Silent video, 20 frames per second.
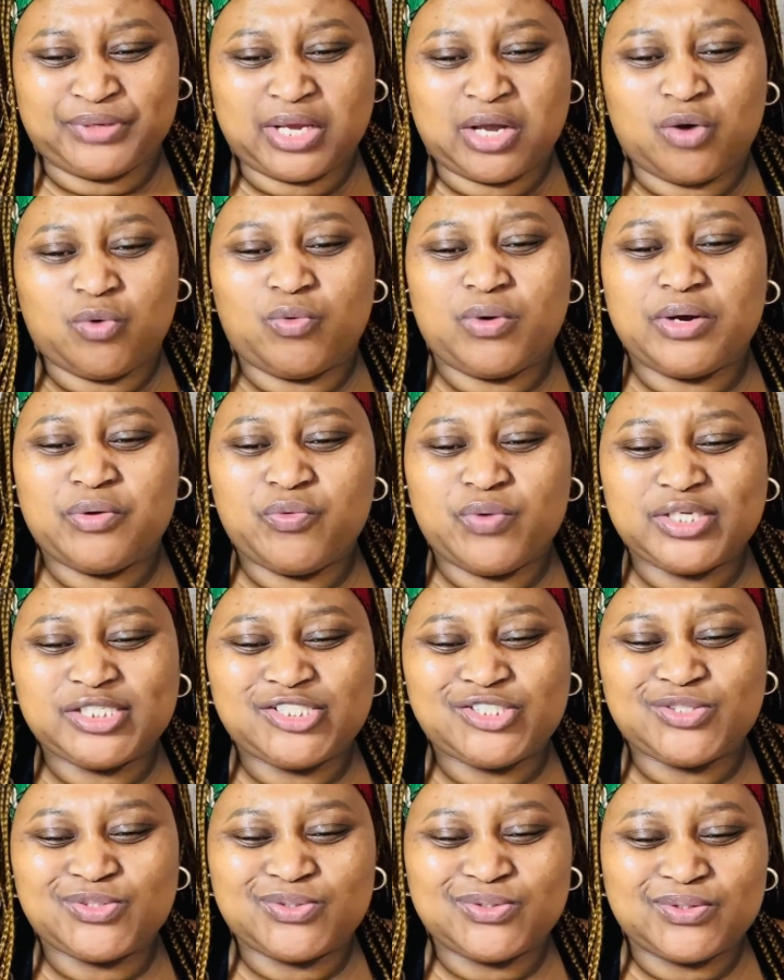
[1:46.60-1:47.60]
We
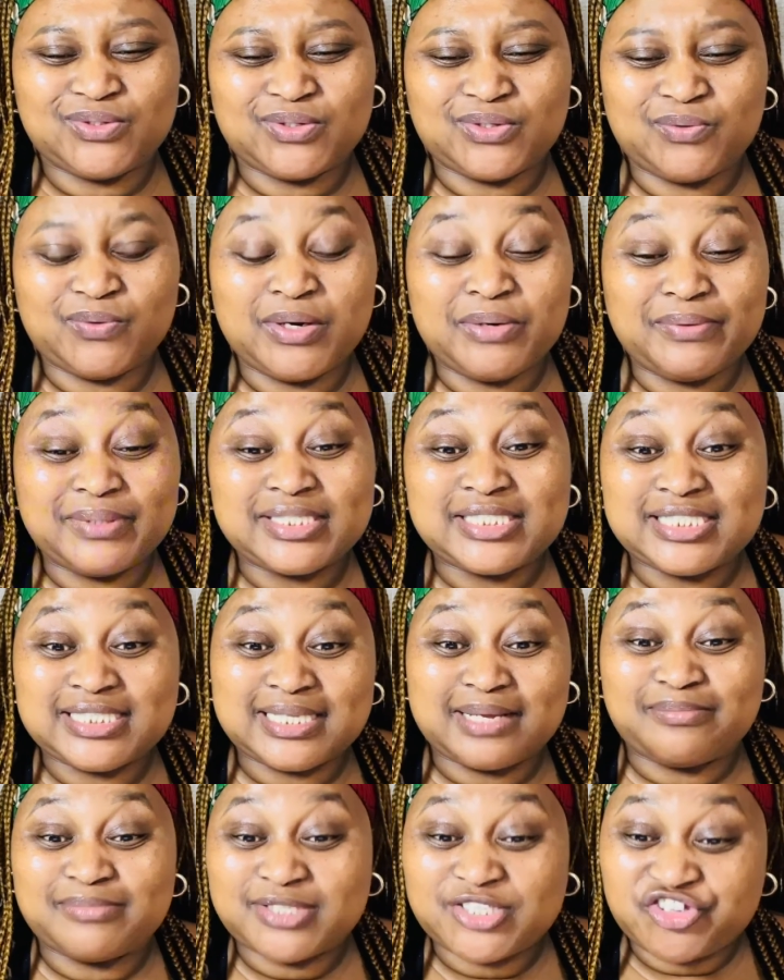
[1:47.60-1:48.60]
wish
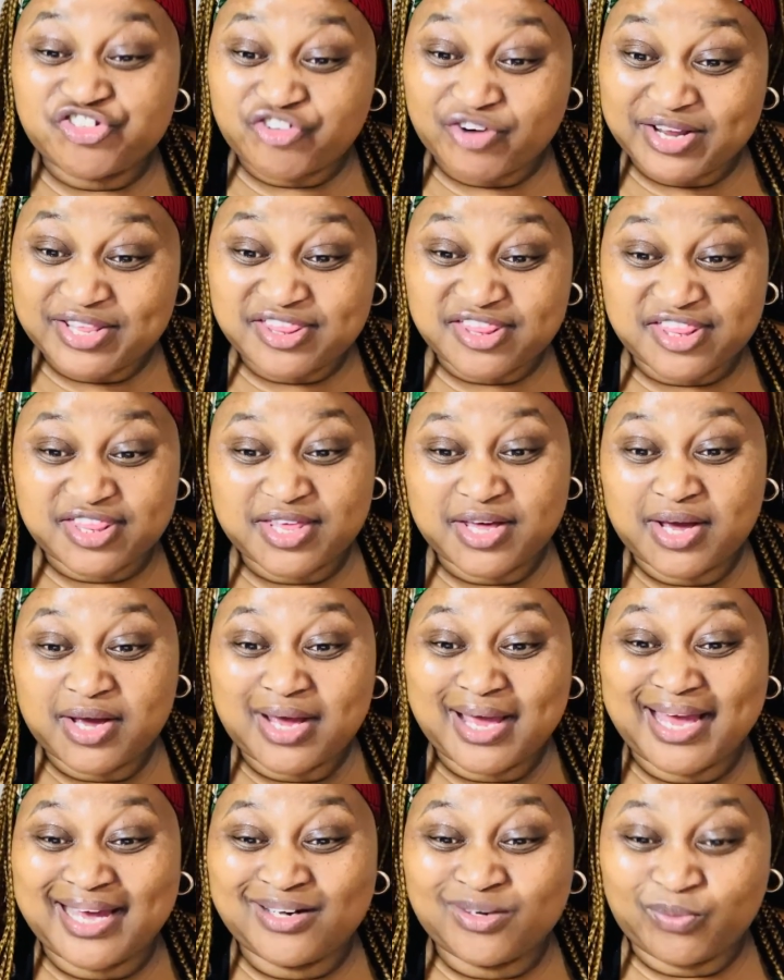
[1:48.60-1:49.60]
them strength
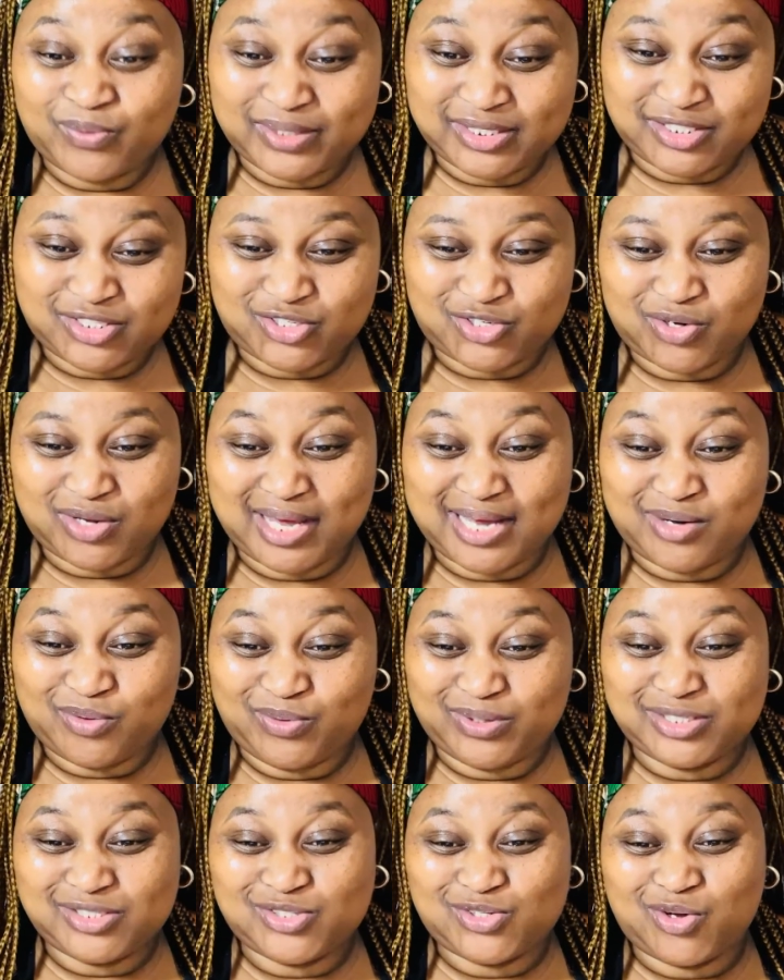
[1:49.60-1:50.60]
and
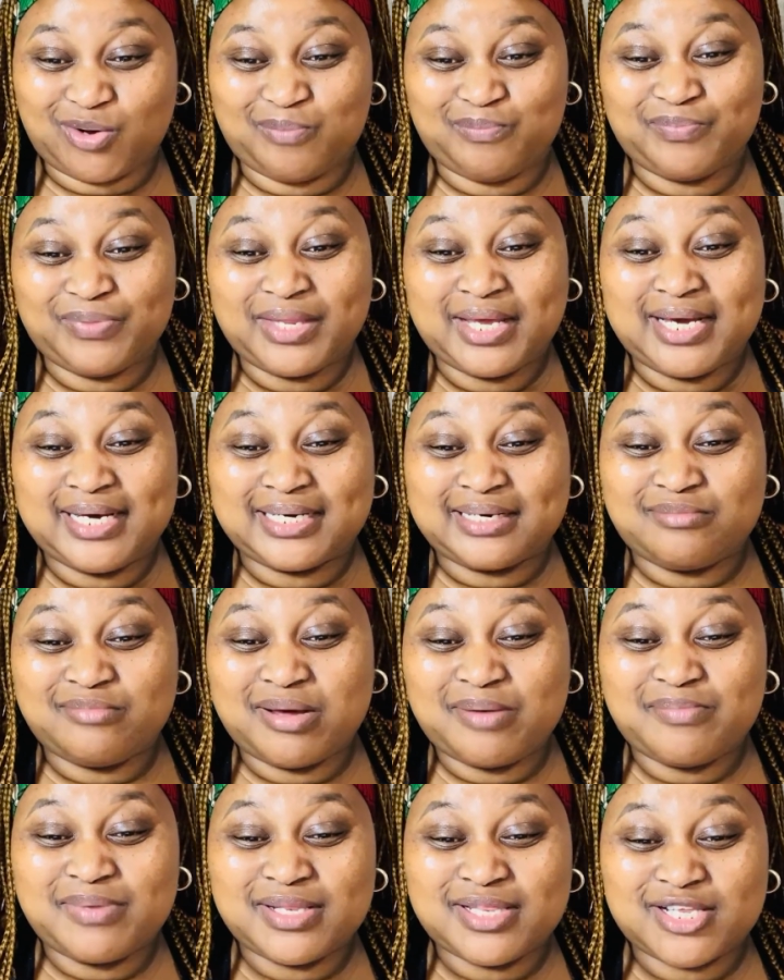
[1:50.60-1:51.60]
wisdom.
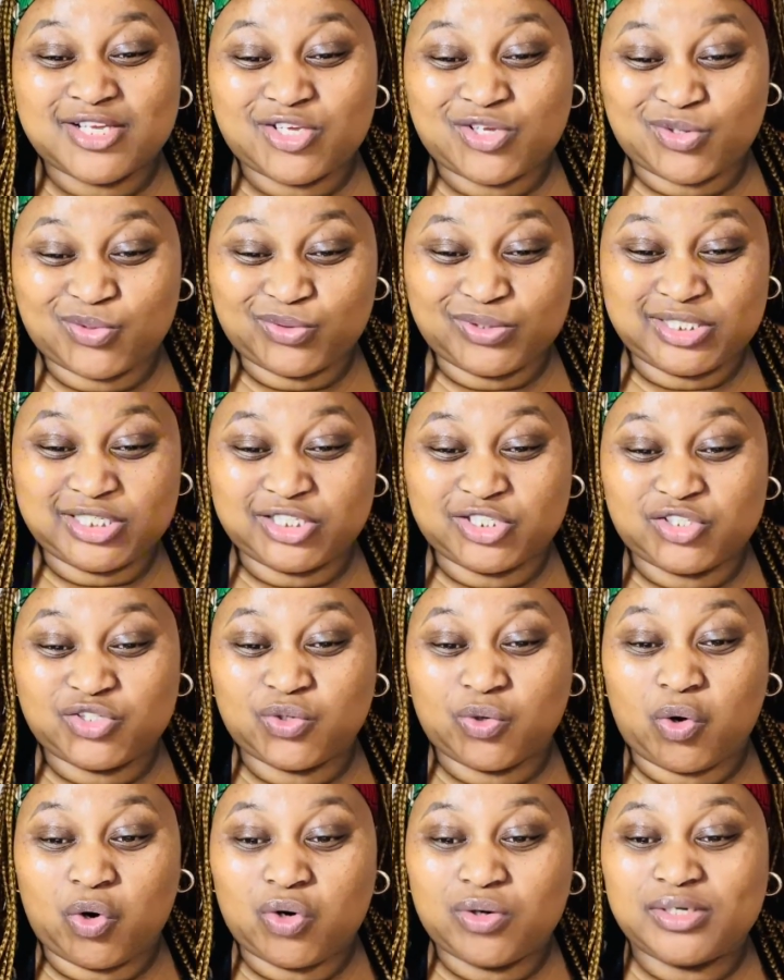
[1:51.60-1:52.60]
Remember the duty to
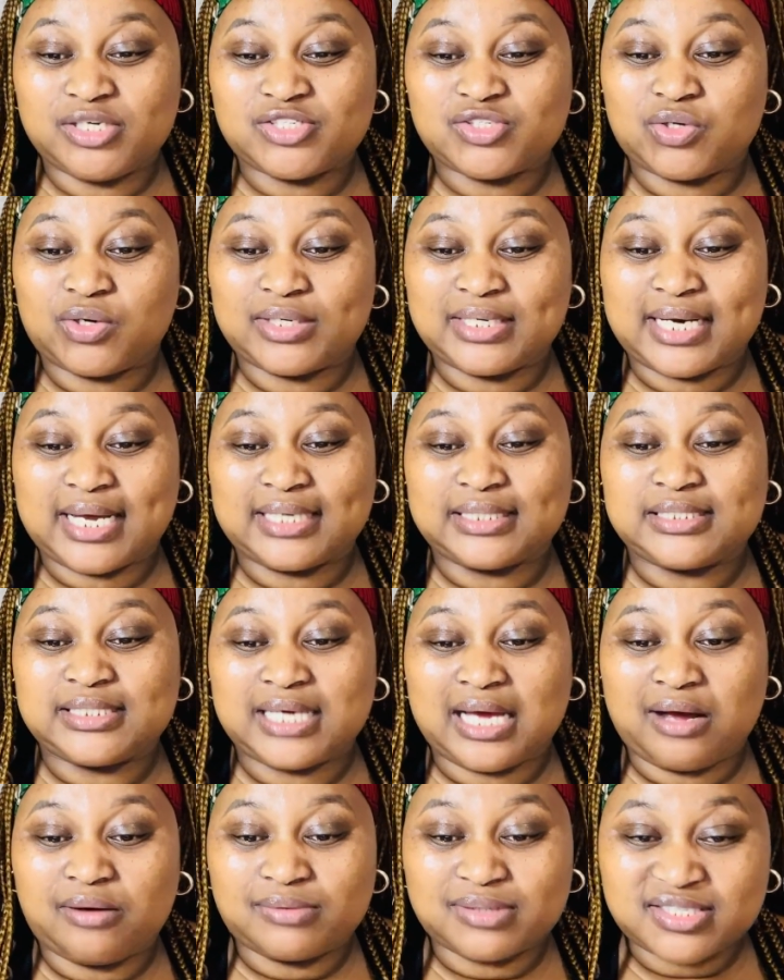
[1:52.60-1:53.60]
always conduct
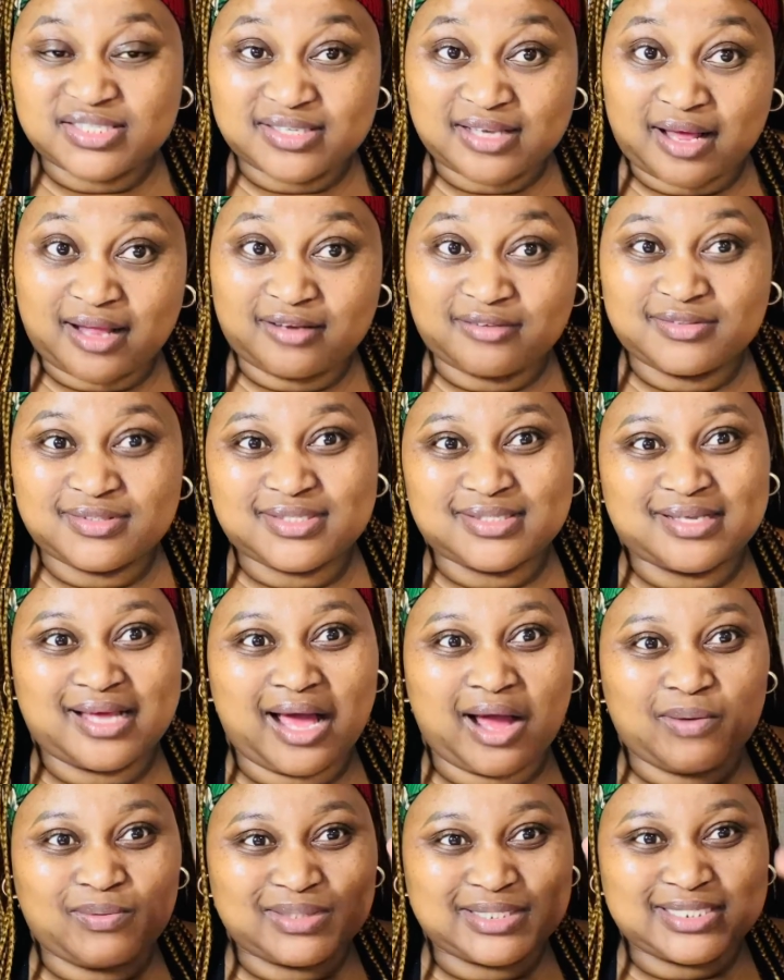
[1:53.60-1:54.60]
ourselves
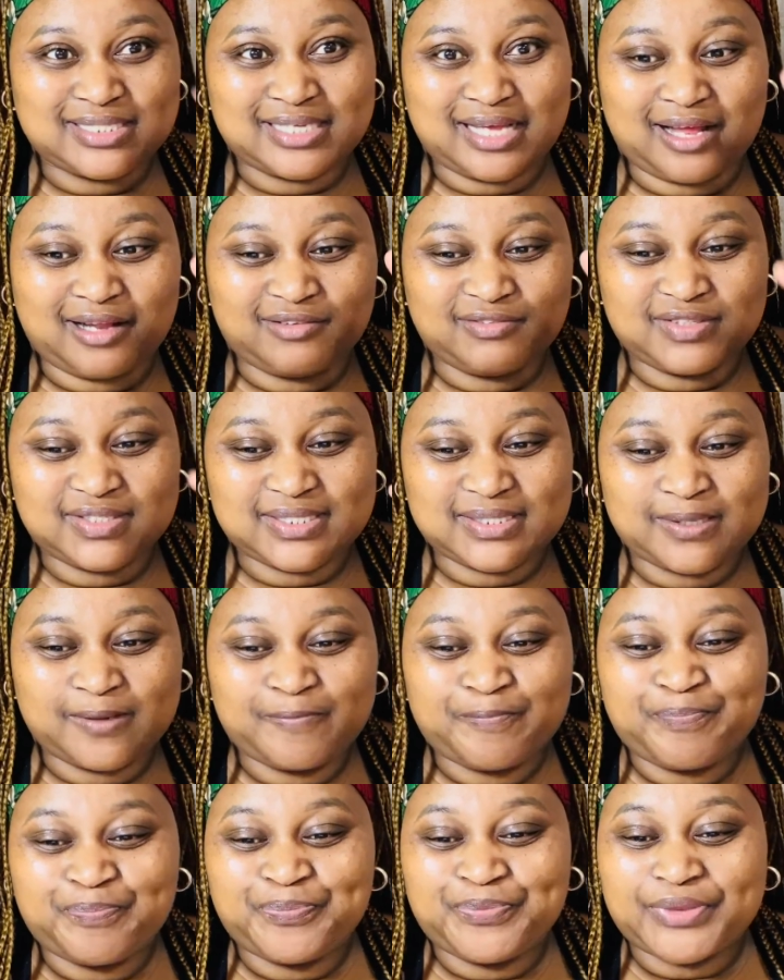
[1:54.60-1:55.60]

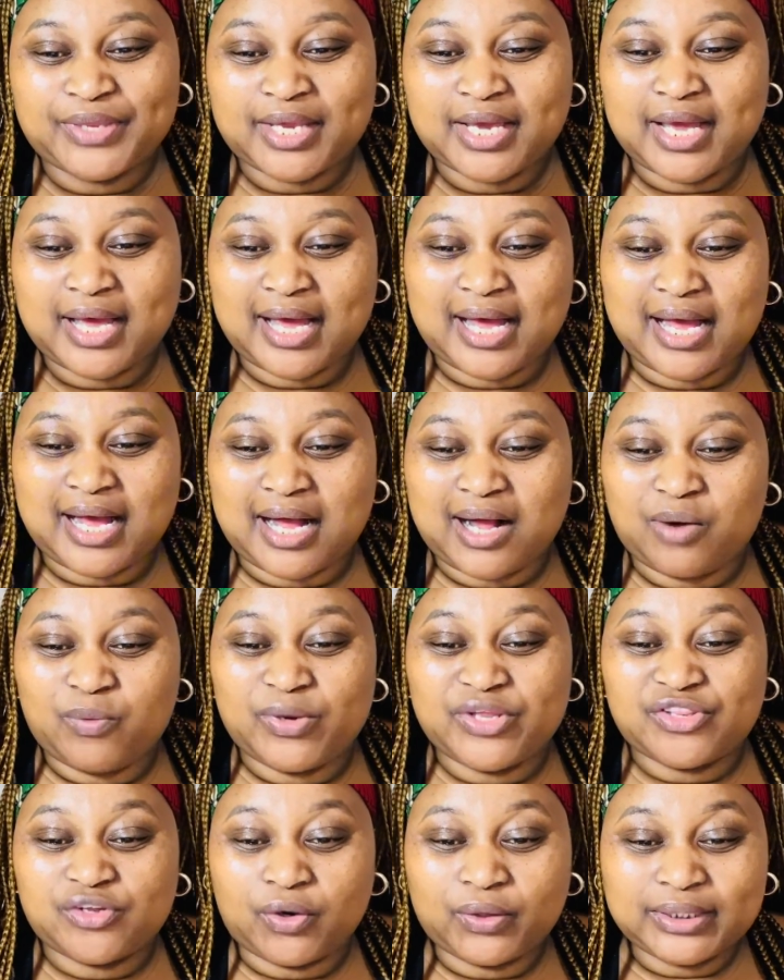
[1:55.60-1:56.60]

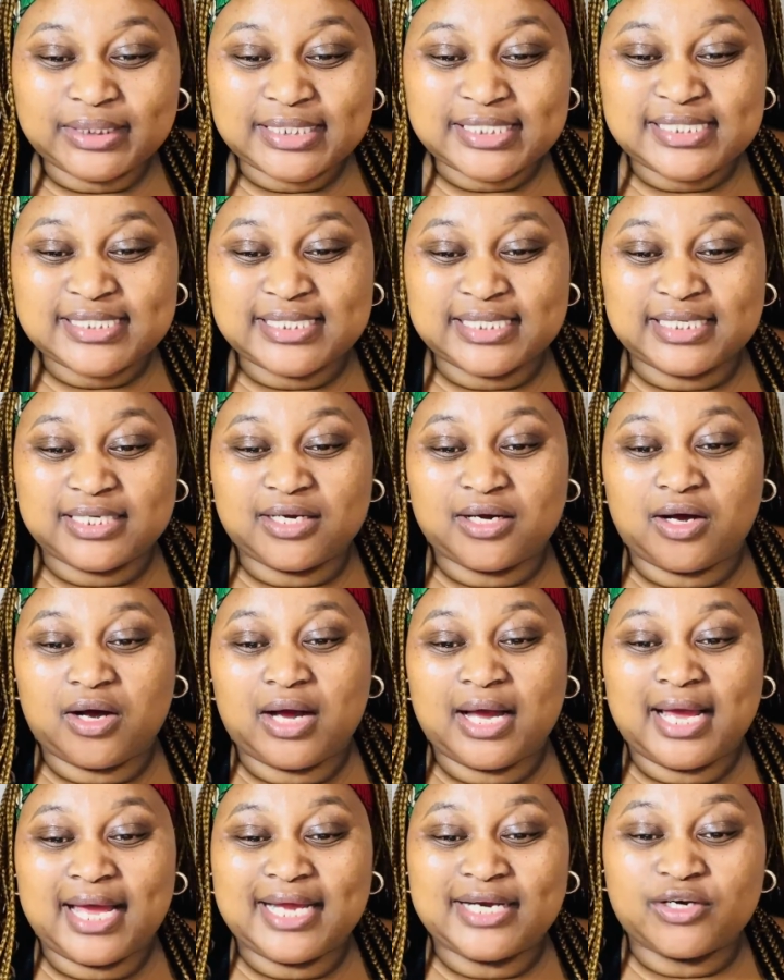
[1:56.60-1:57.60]
with honesty
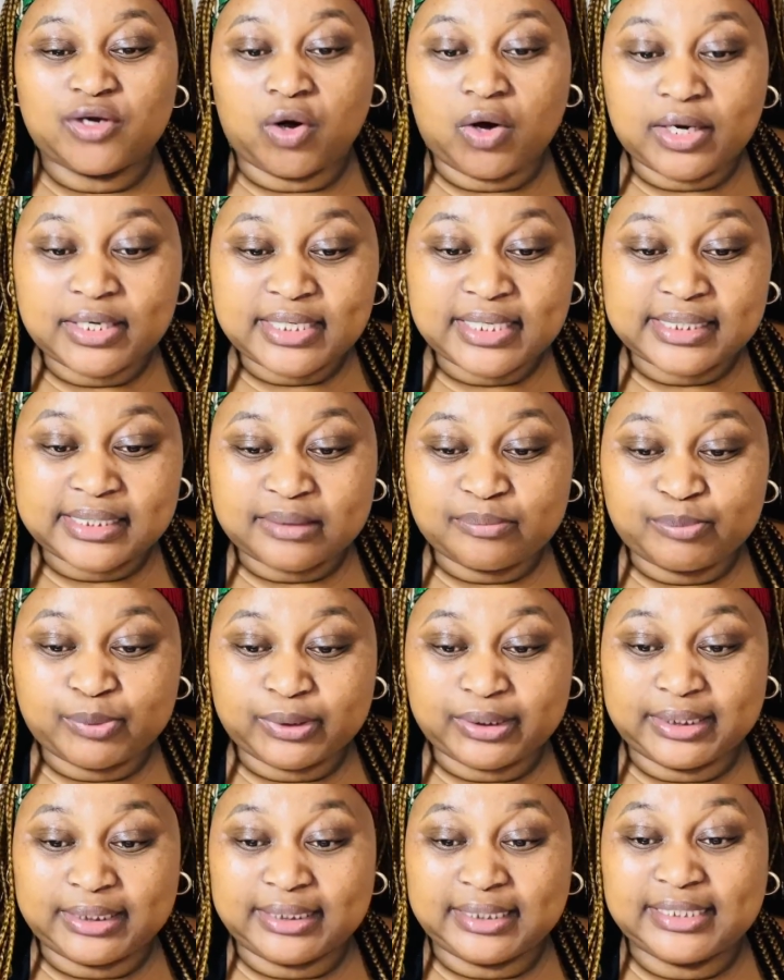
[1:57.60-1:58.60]
and
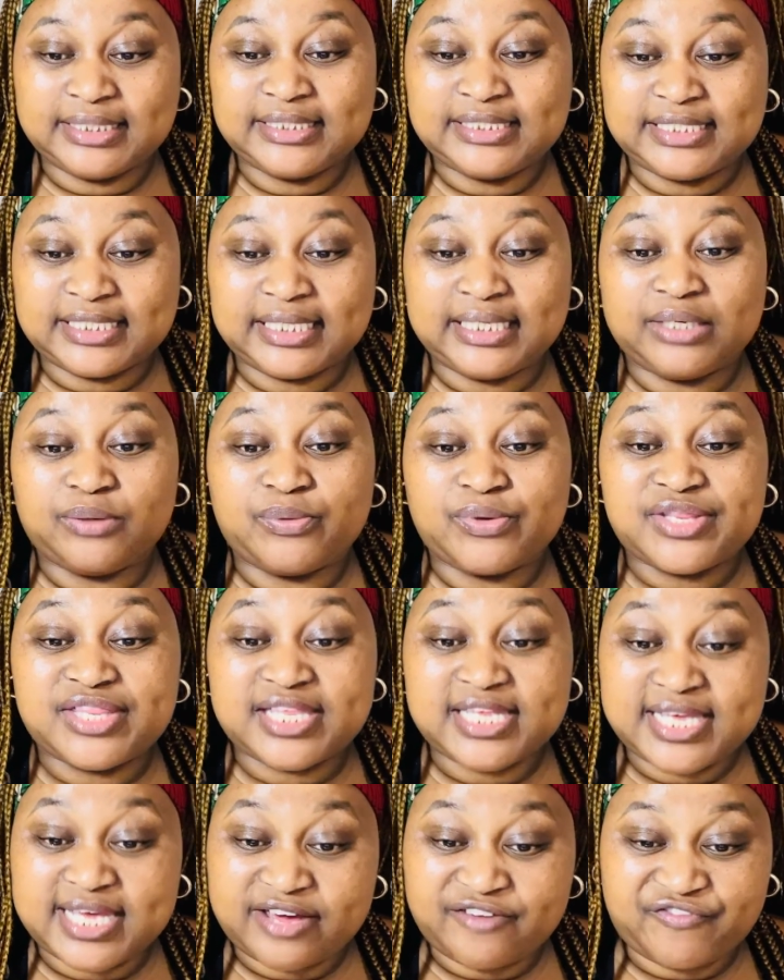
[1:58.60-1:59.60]
honorably in dealing with
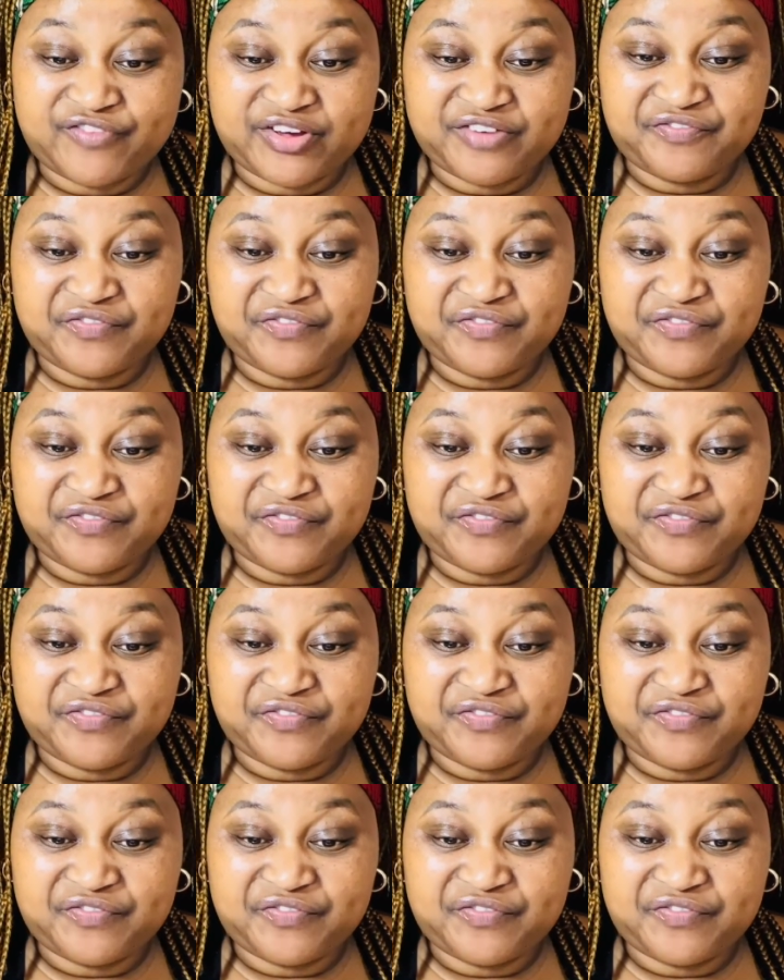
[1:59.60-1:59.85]
EFF